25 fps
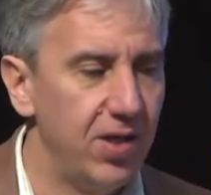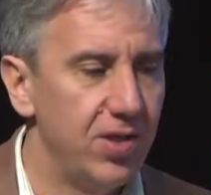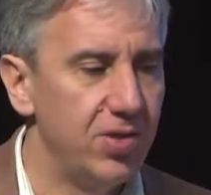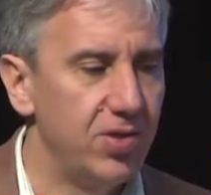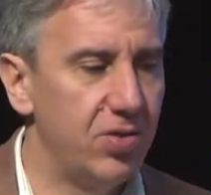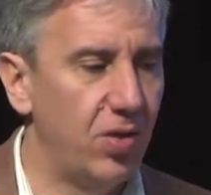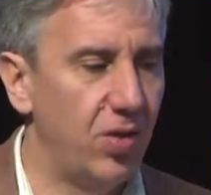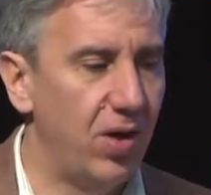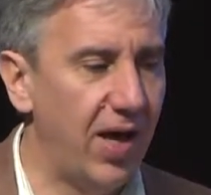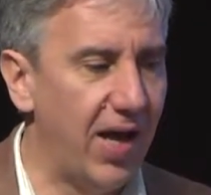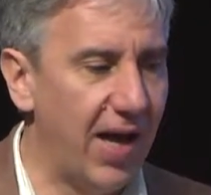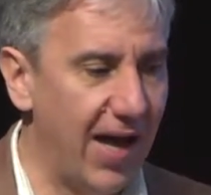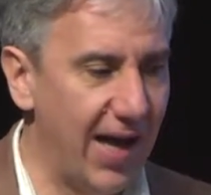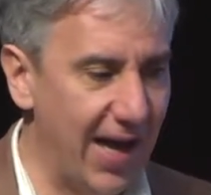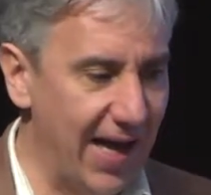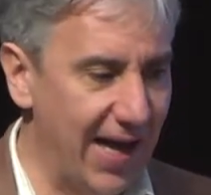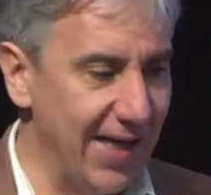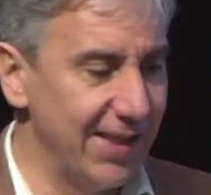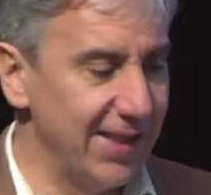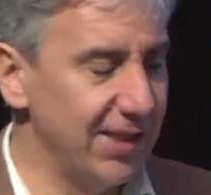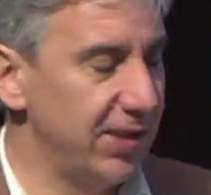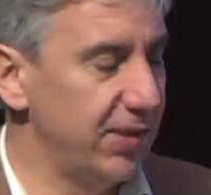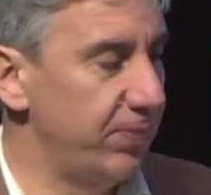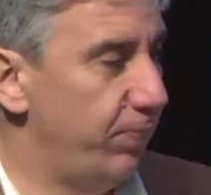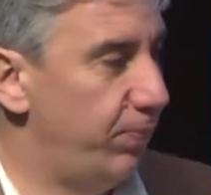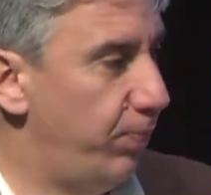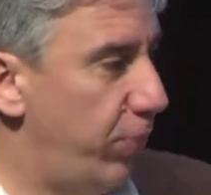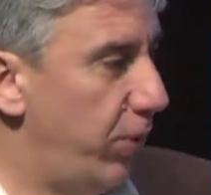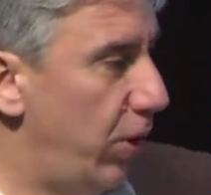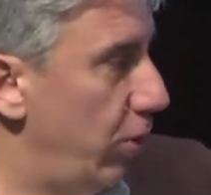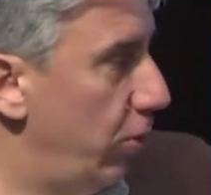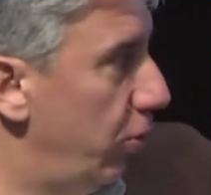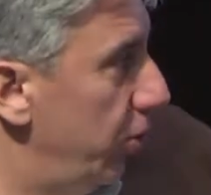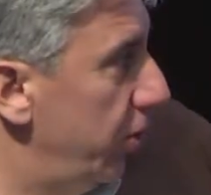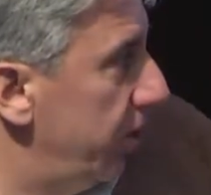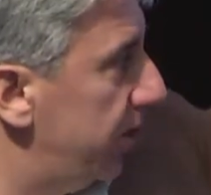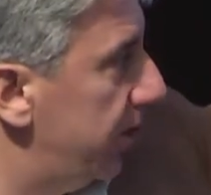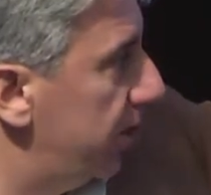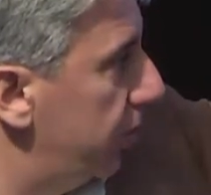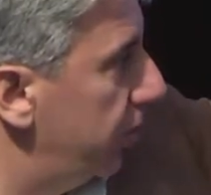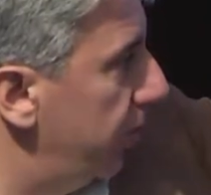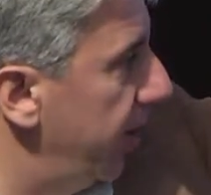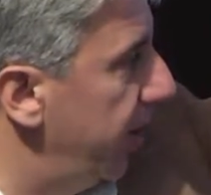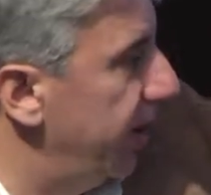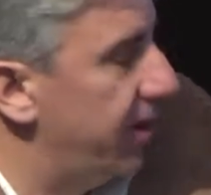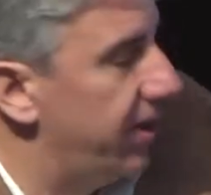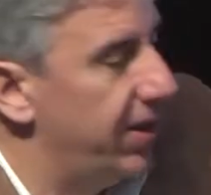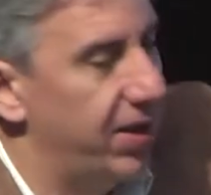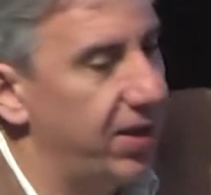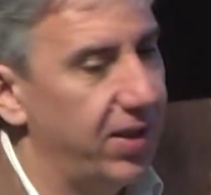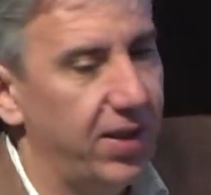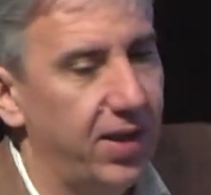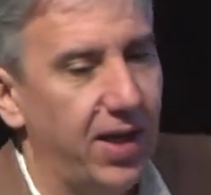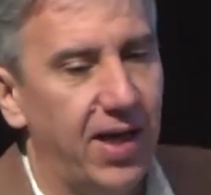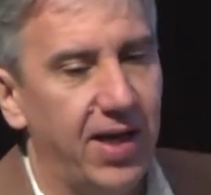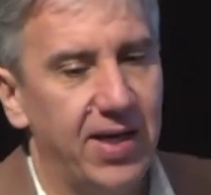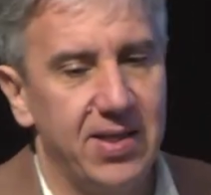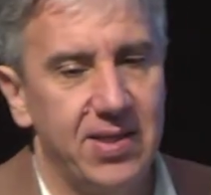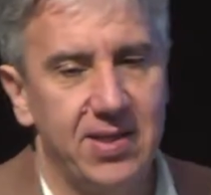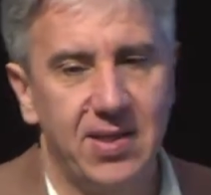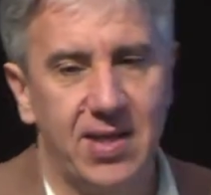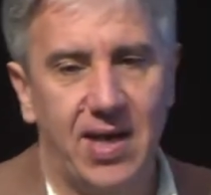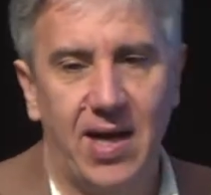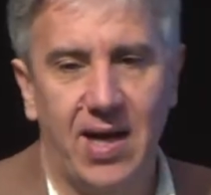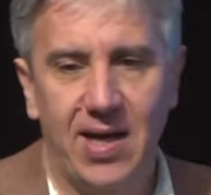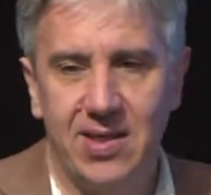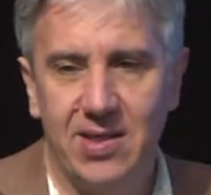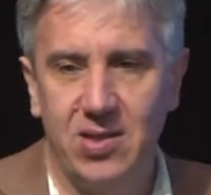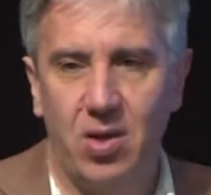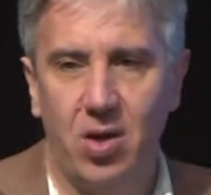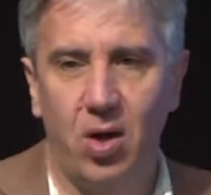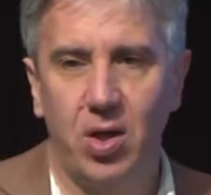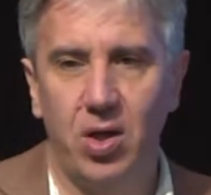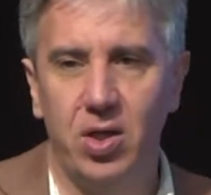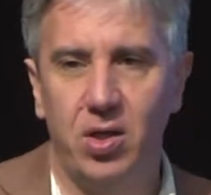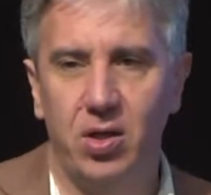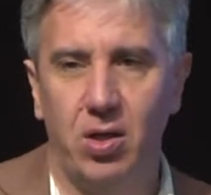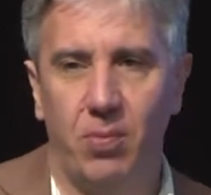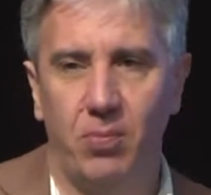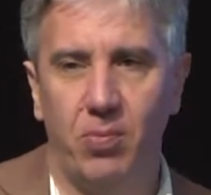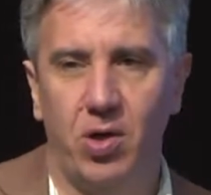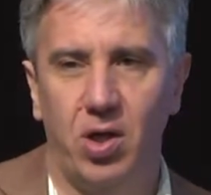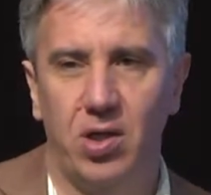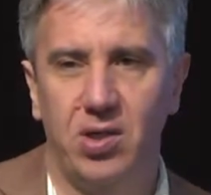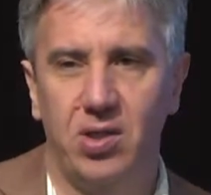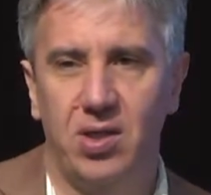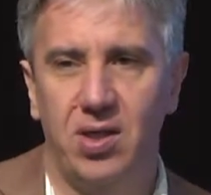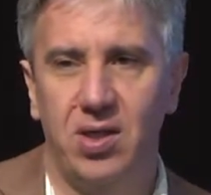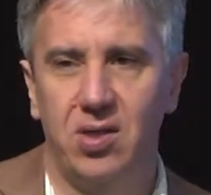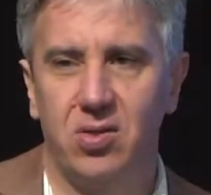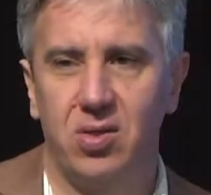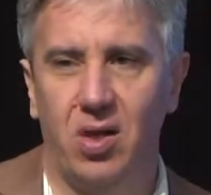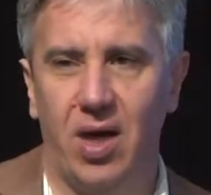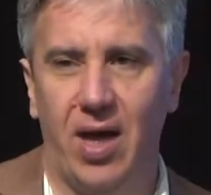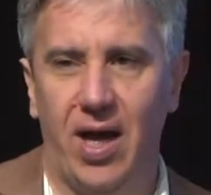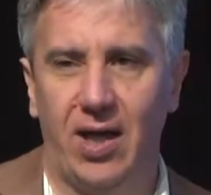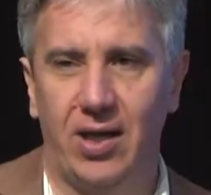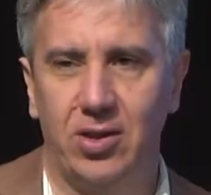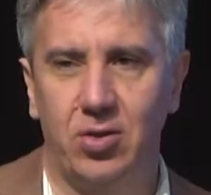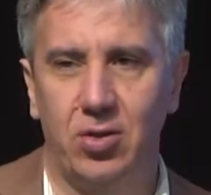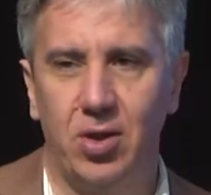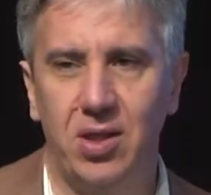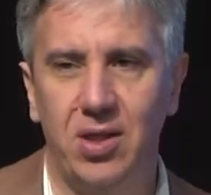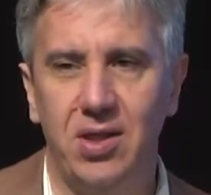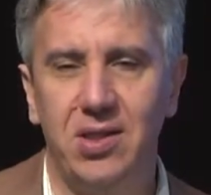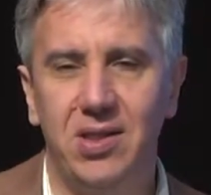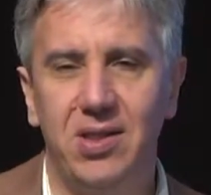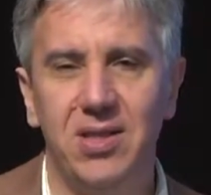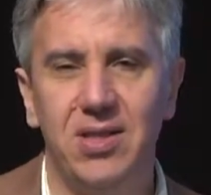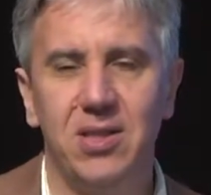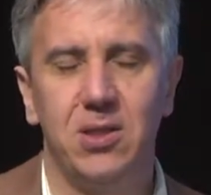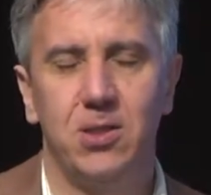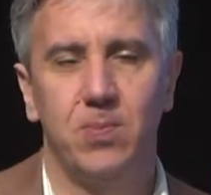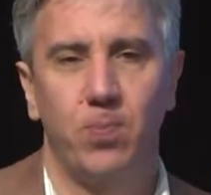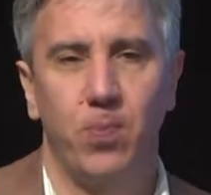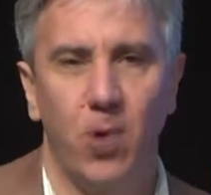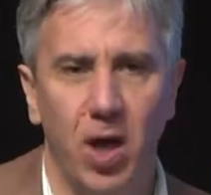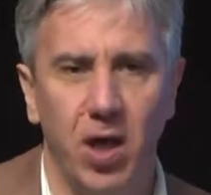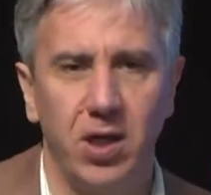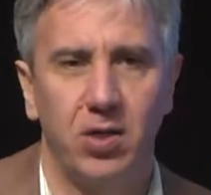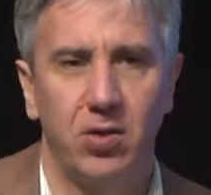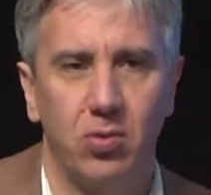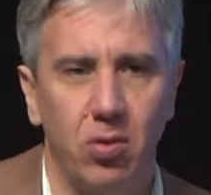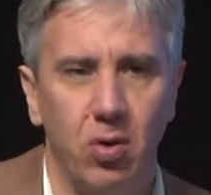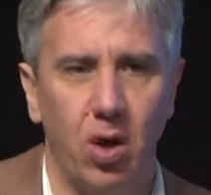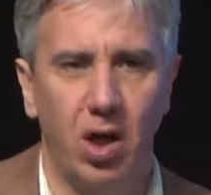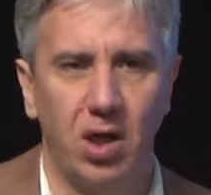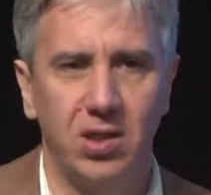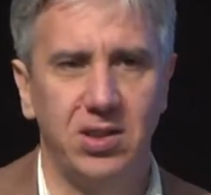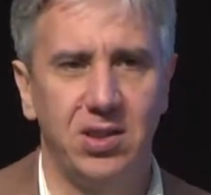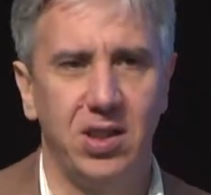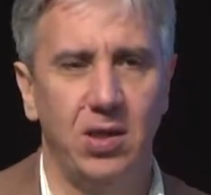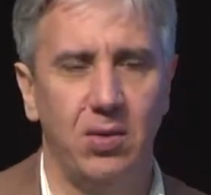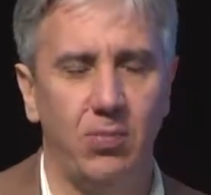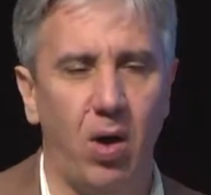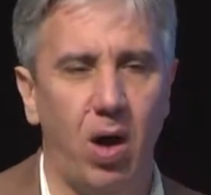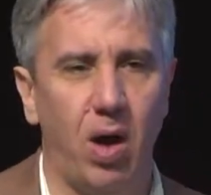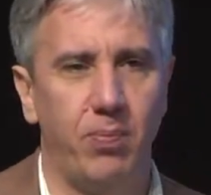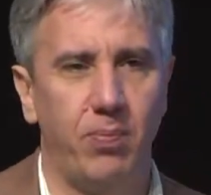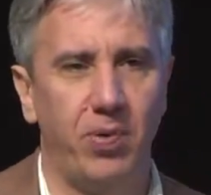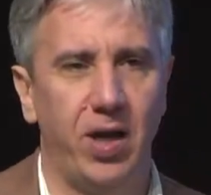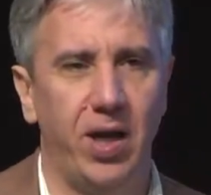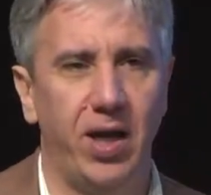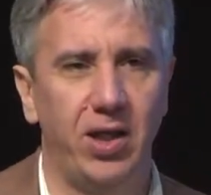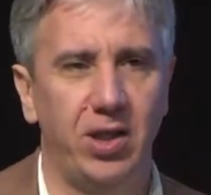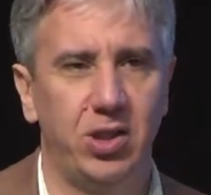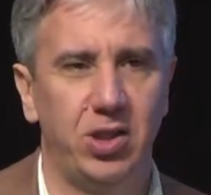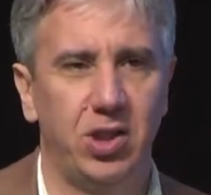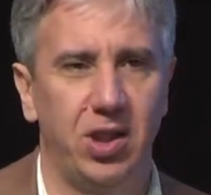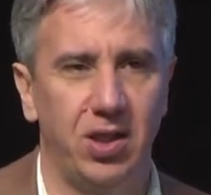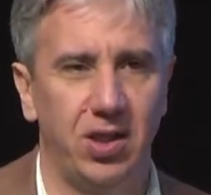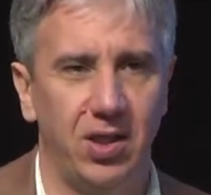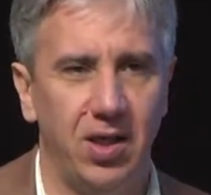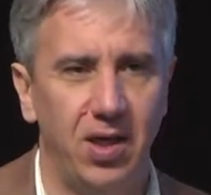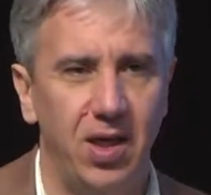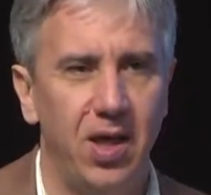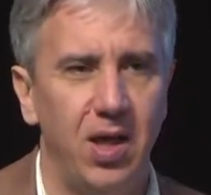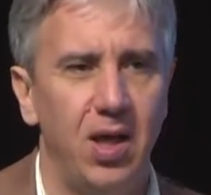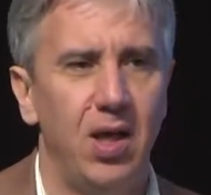So as blue is shrinking, as high-income countries are actually, despite rising population,